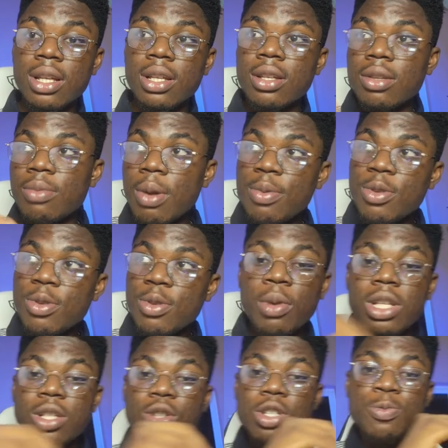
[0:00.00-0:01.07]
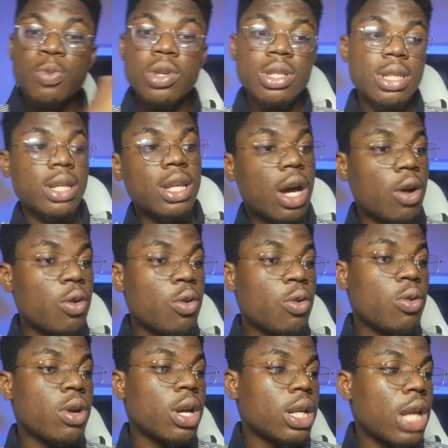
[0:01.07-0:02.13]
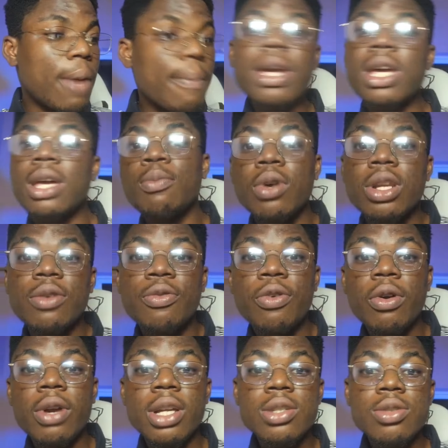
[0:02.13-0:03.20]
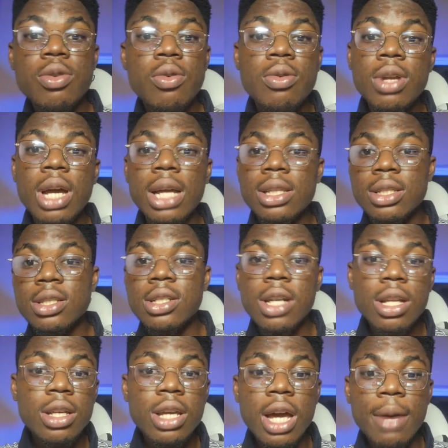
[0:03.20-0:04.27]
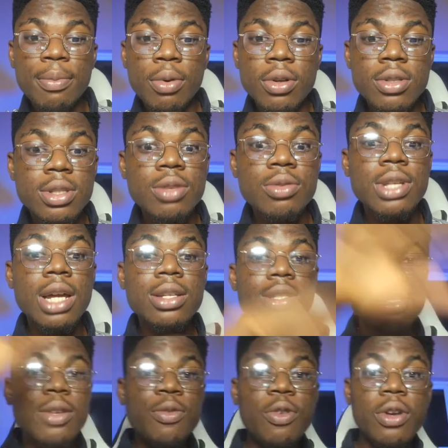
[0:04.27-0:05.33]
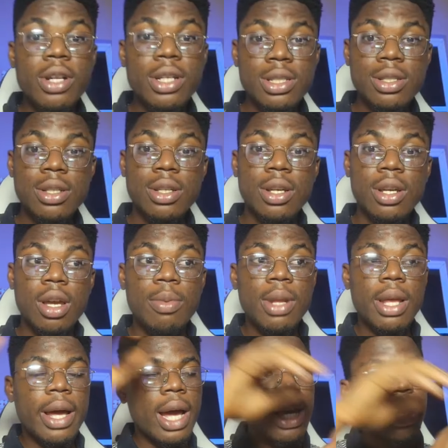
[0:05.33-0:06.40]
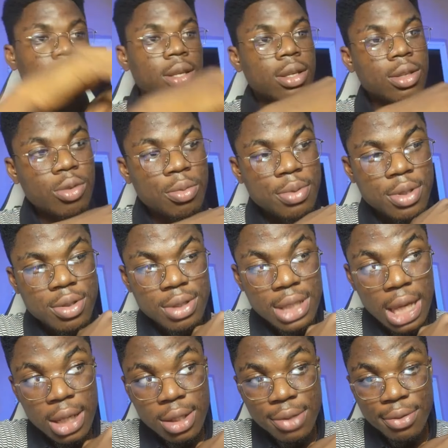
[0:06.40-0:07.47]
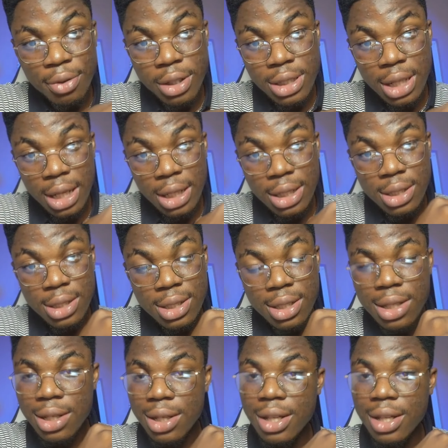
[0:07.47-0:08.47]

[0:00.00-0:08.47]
Maybe somebody just posted that, oh, they're making money in forex. Oh, look at the GLE I bought. They will start using it forex. You'll be like, I don't need to start this forex like this.